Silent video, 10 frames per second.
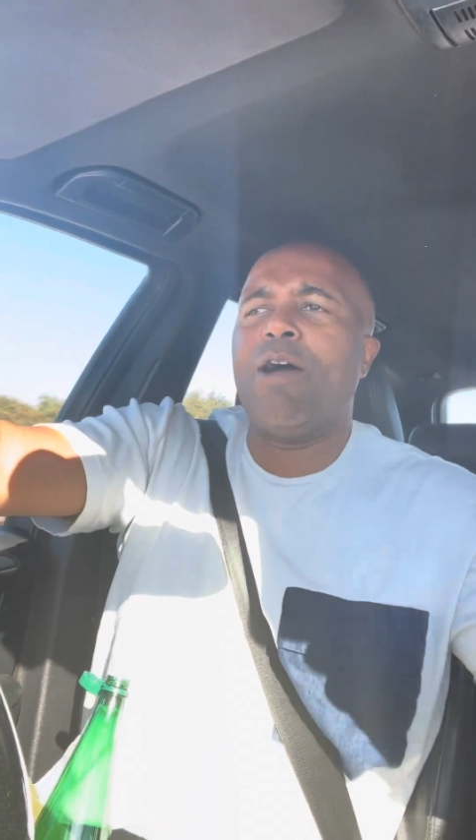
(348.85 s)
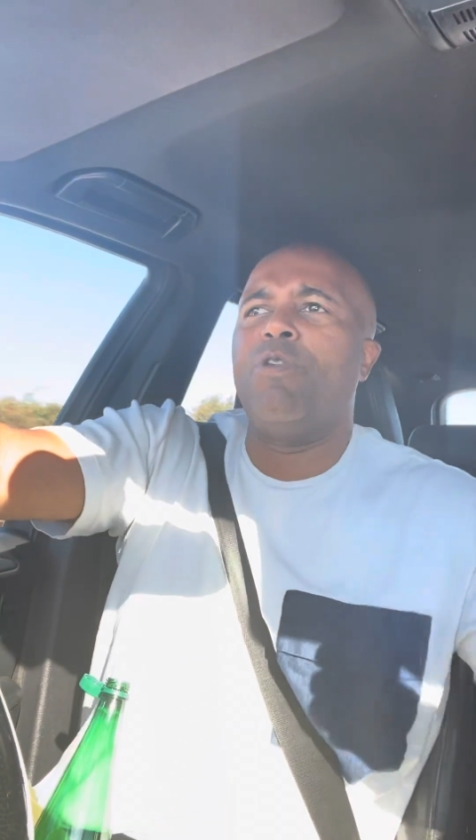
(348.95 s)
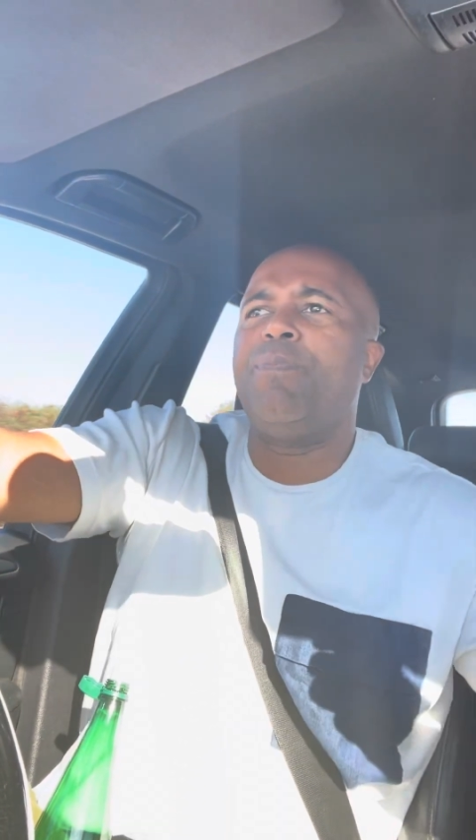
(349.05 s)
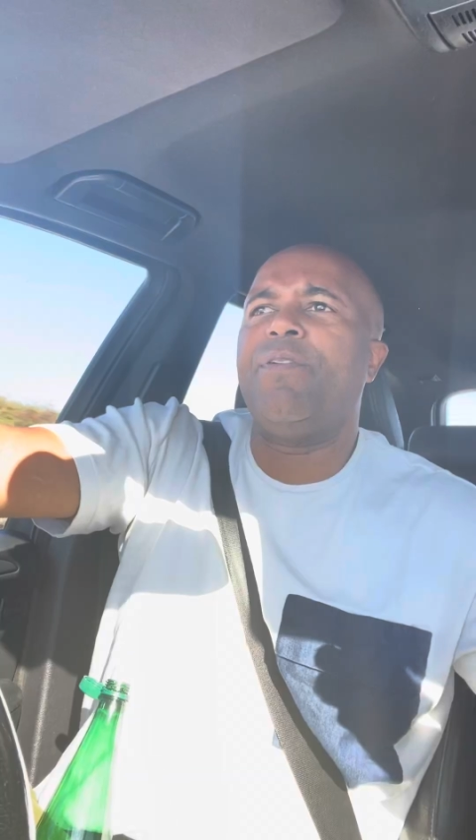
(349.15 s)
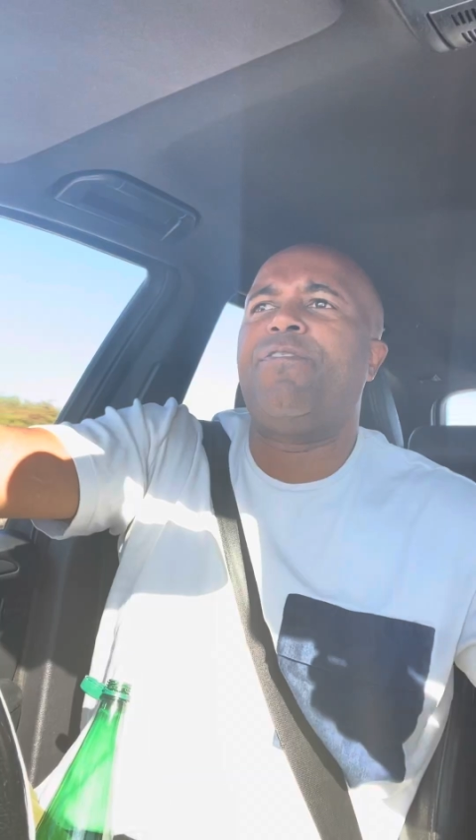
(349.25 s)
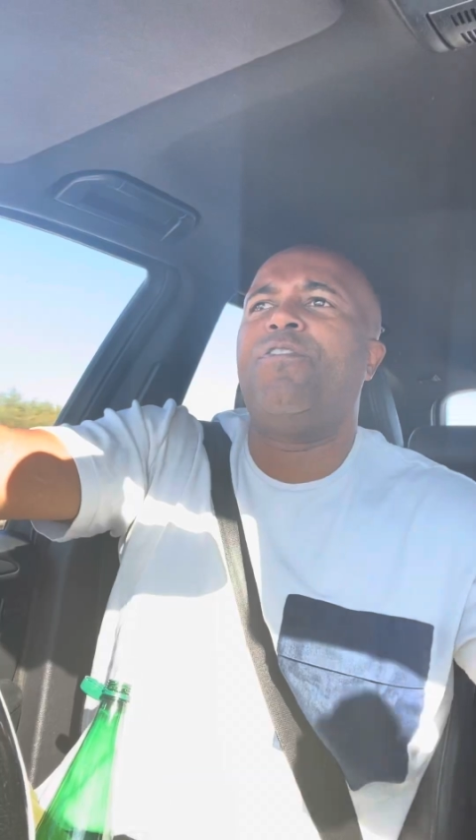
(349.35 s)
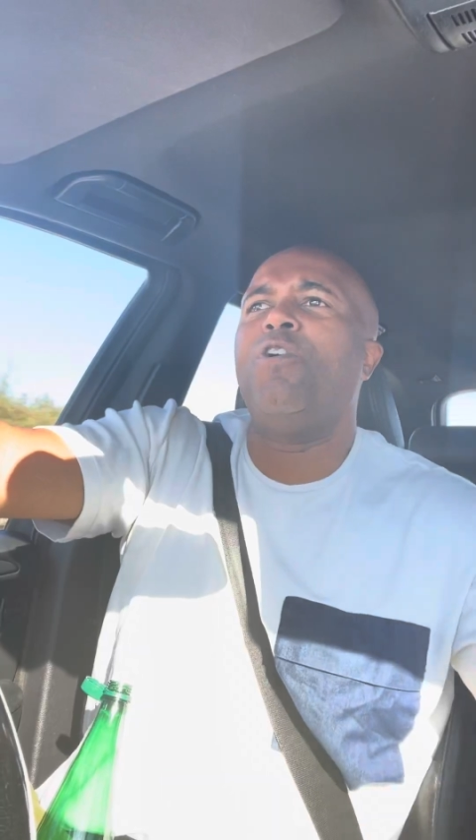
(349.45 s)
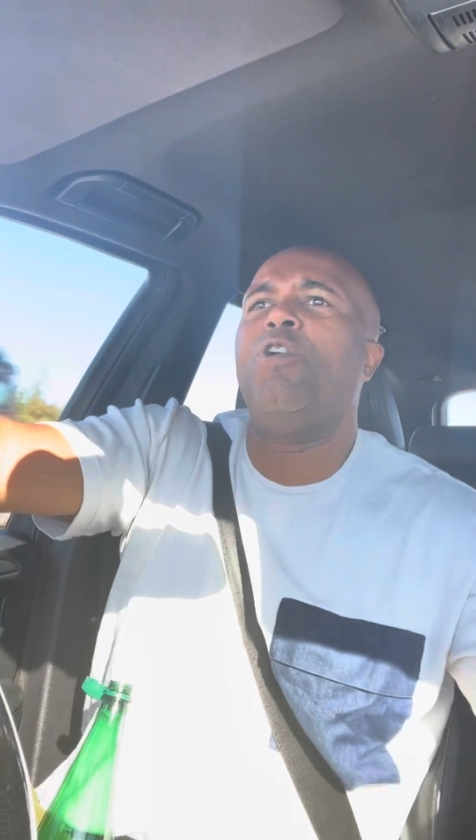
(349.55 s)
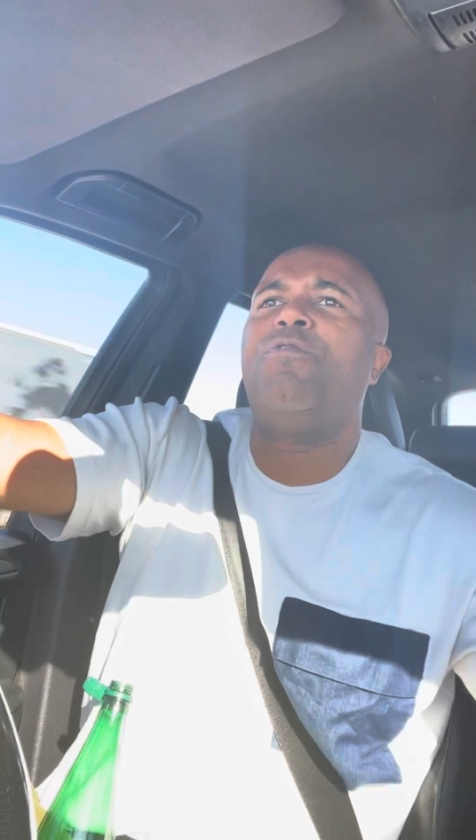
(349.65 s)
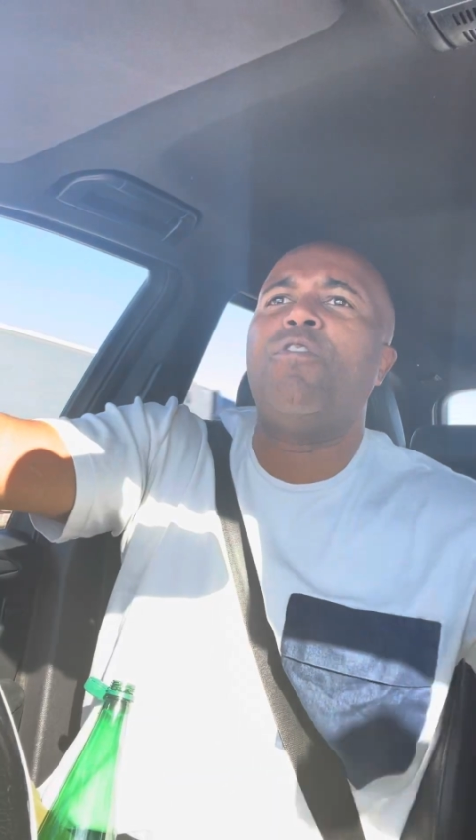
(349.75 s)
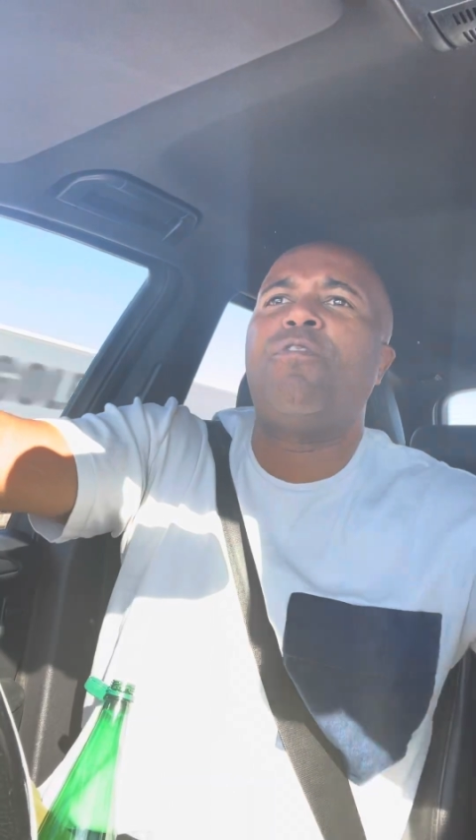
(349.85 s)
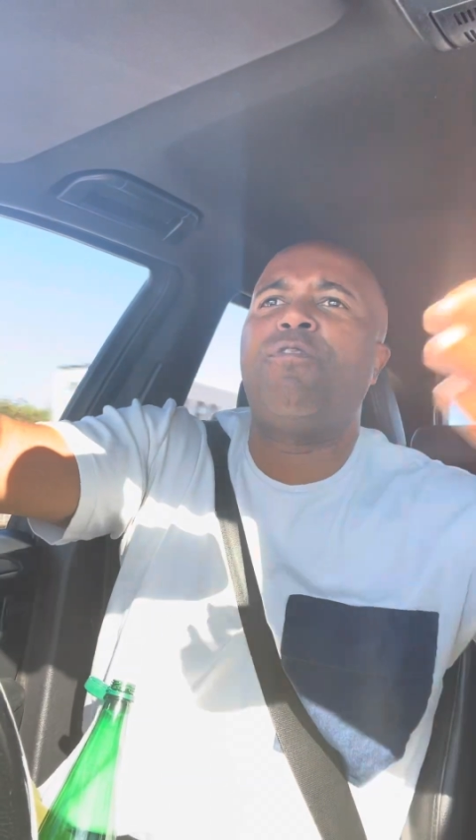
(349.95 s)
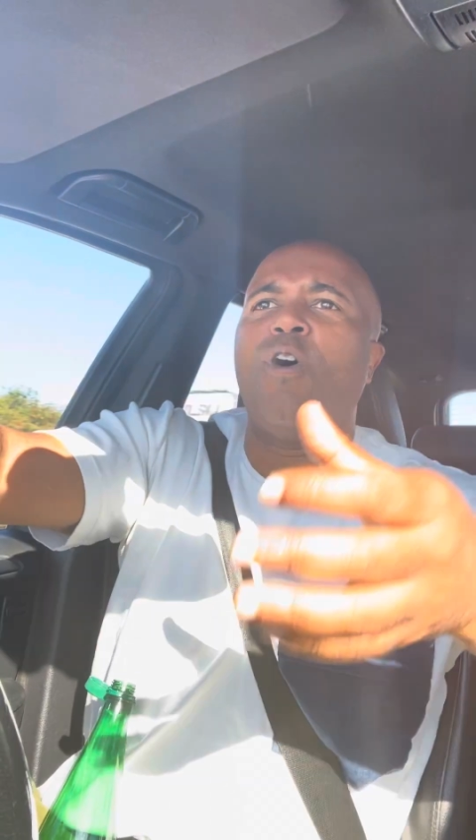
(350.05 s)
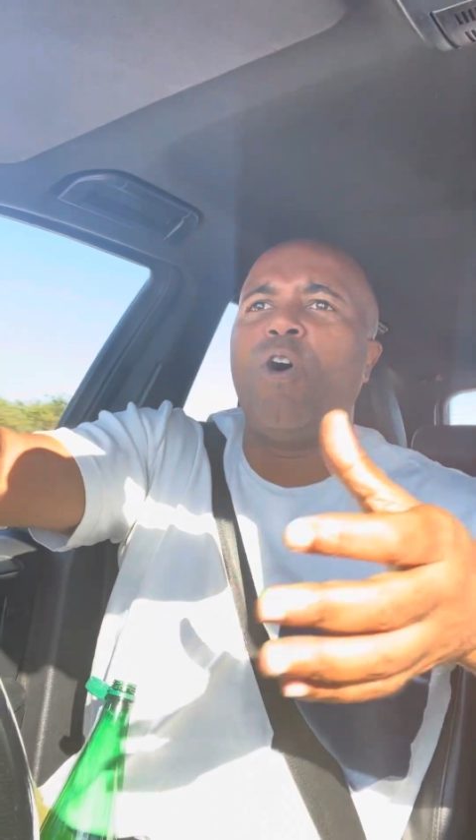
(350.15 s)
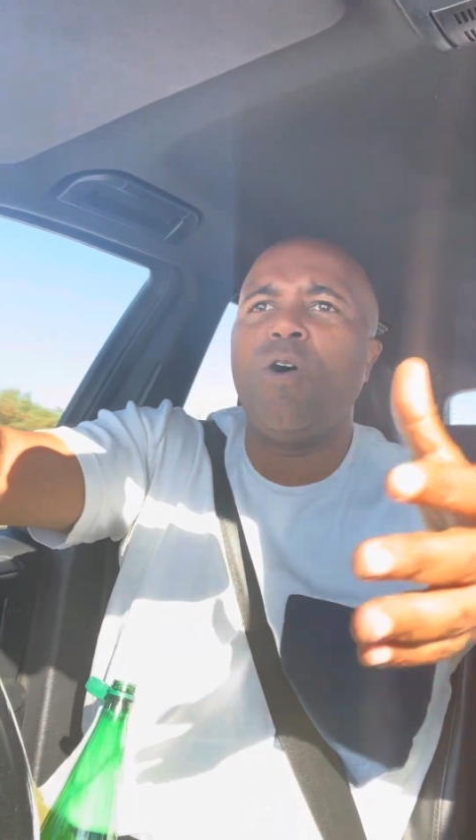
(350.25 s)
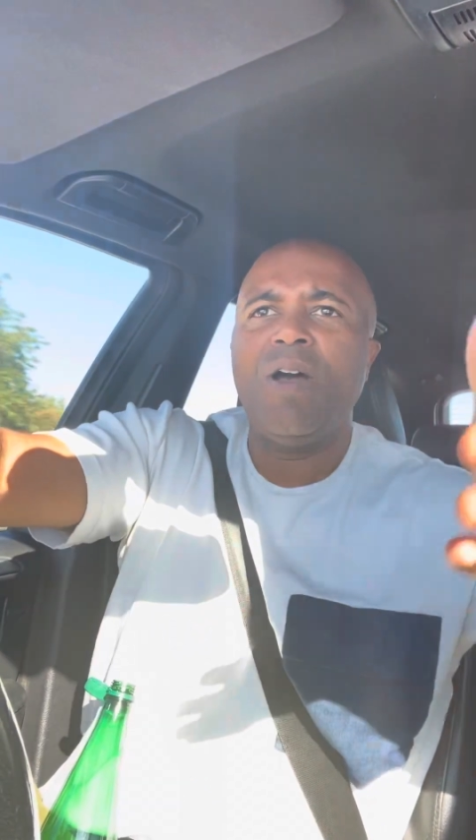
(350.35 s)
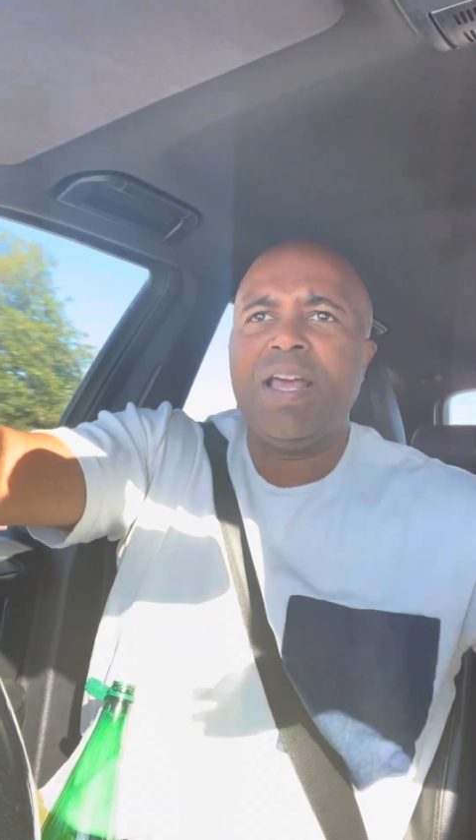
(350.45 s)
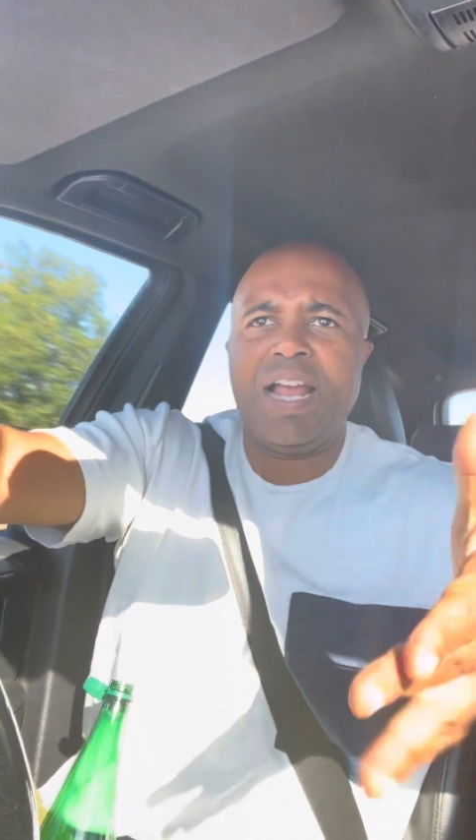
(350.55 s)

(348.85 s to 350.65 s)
would be food for thought.